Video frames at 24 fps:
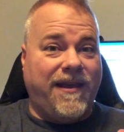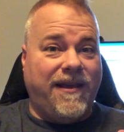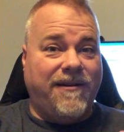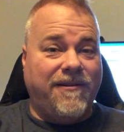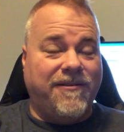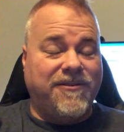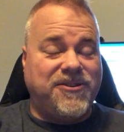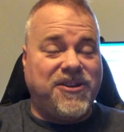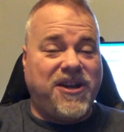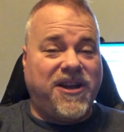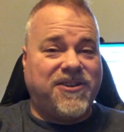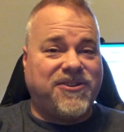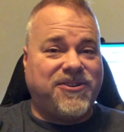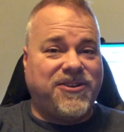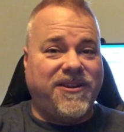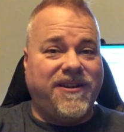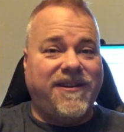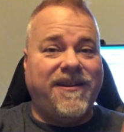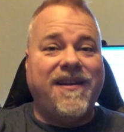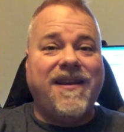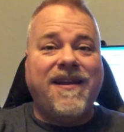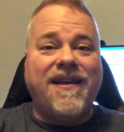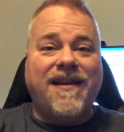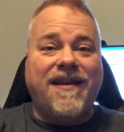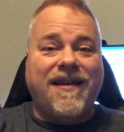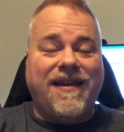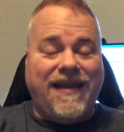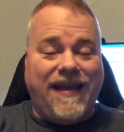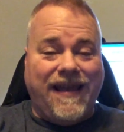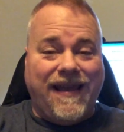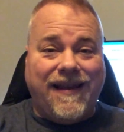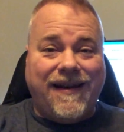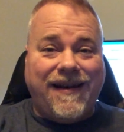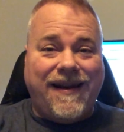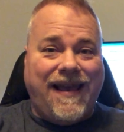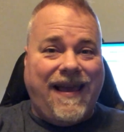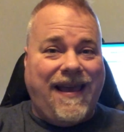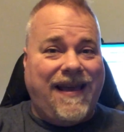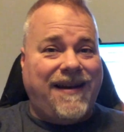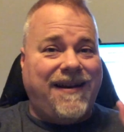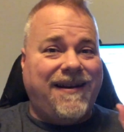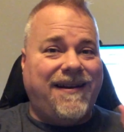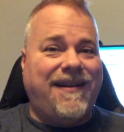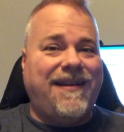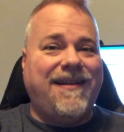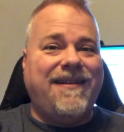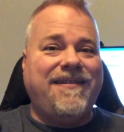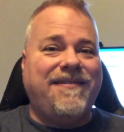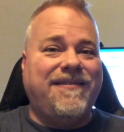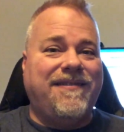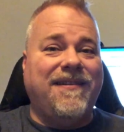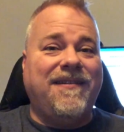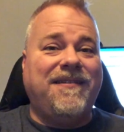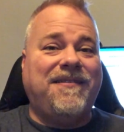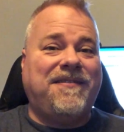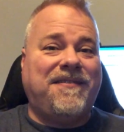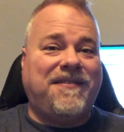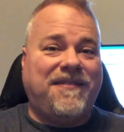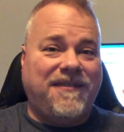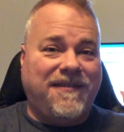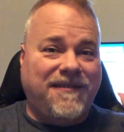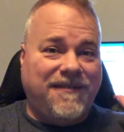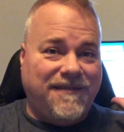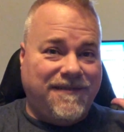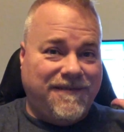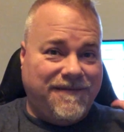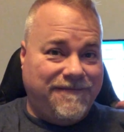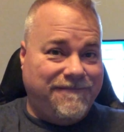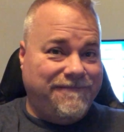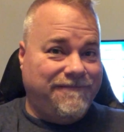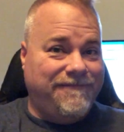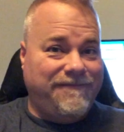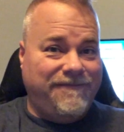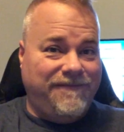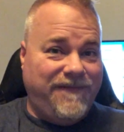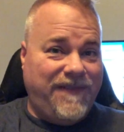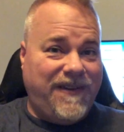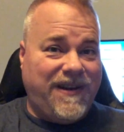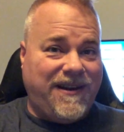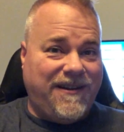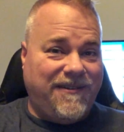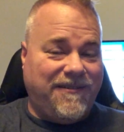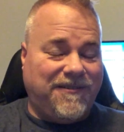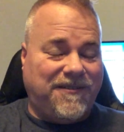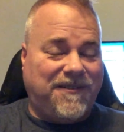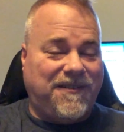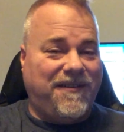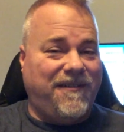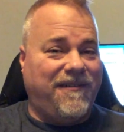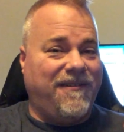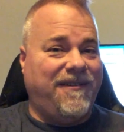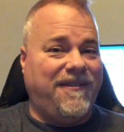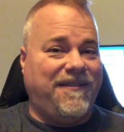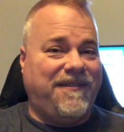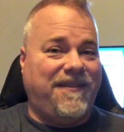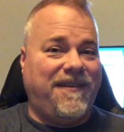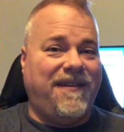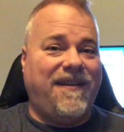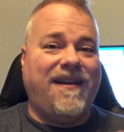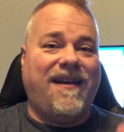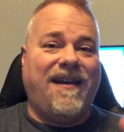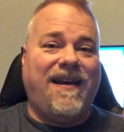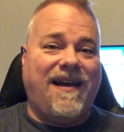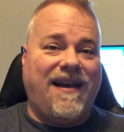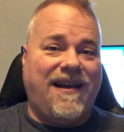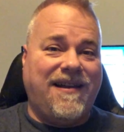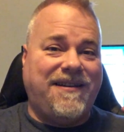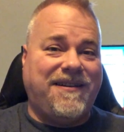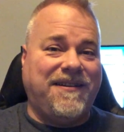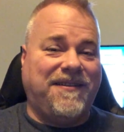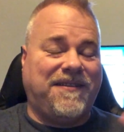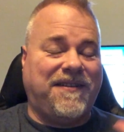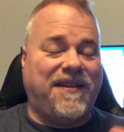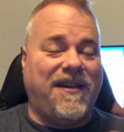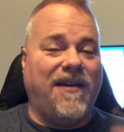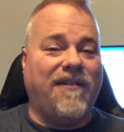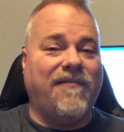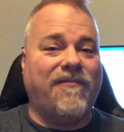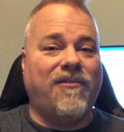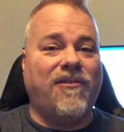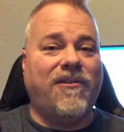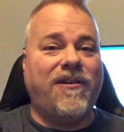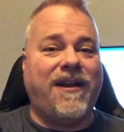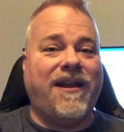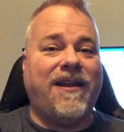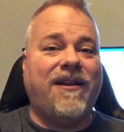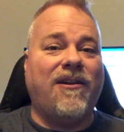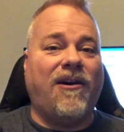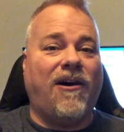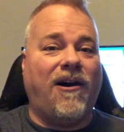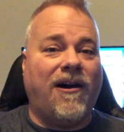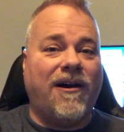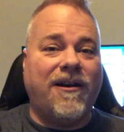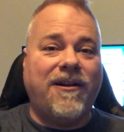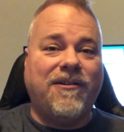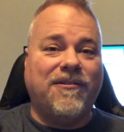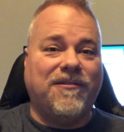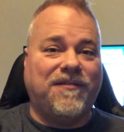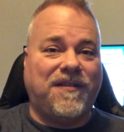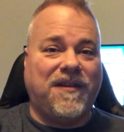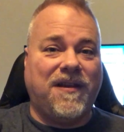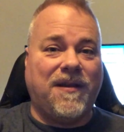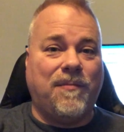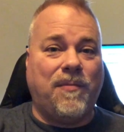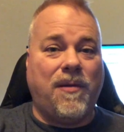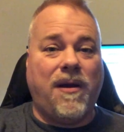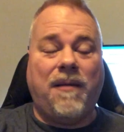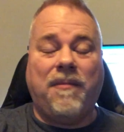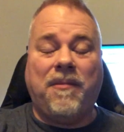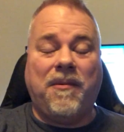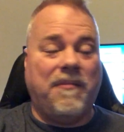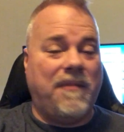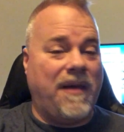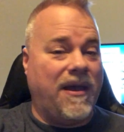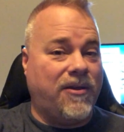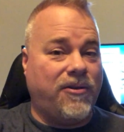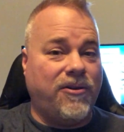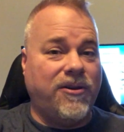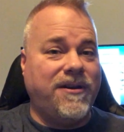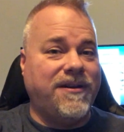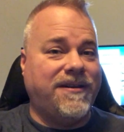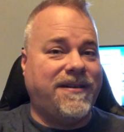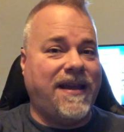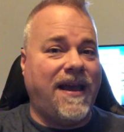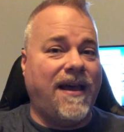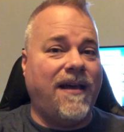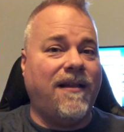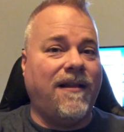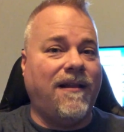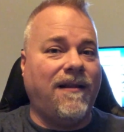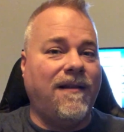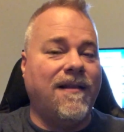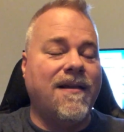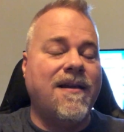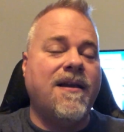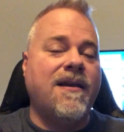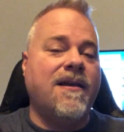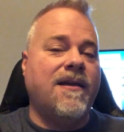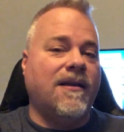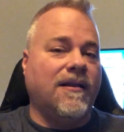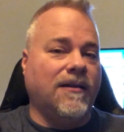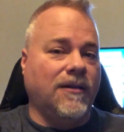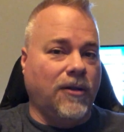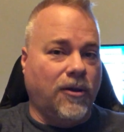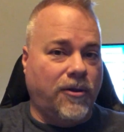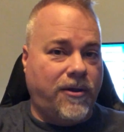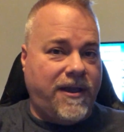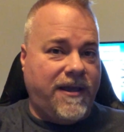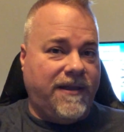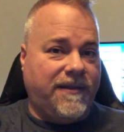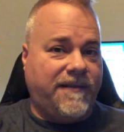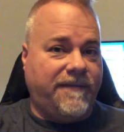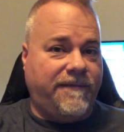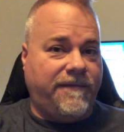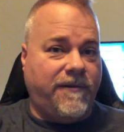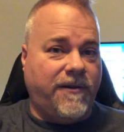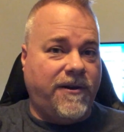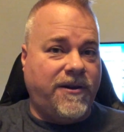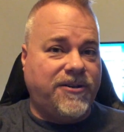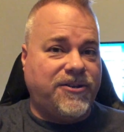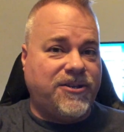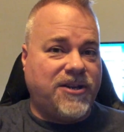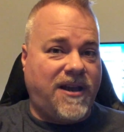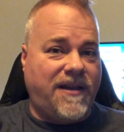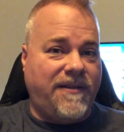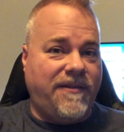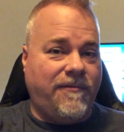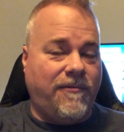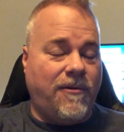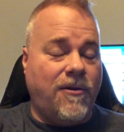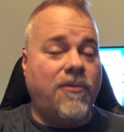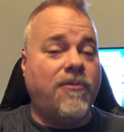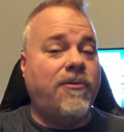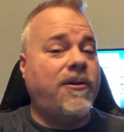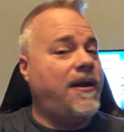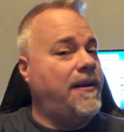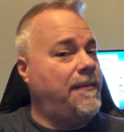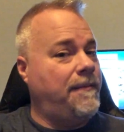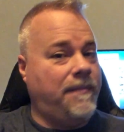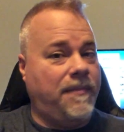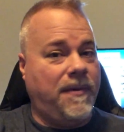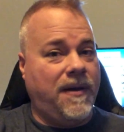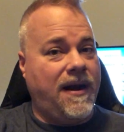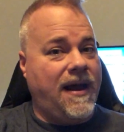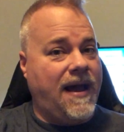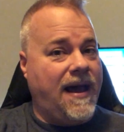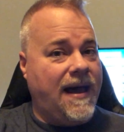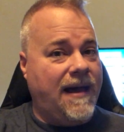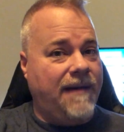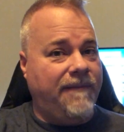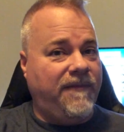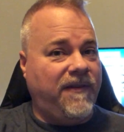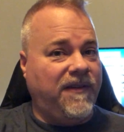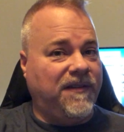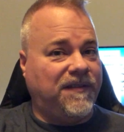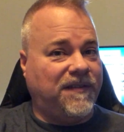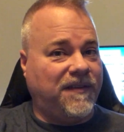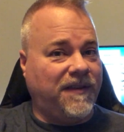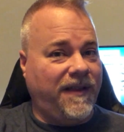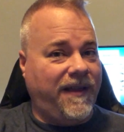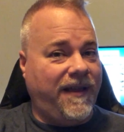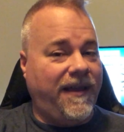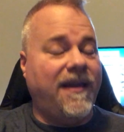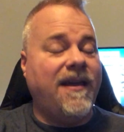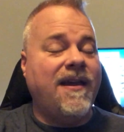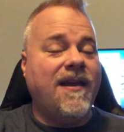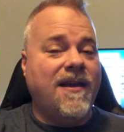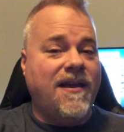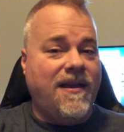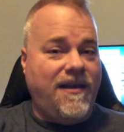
interjection, in editing this video series, I discovered an audio sync problem. I couldn't tell looking at the footage on the road, but obviously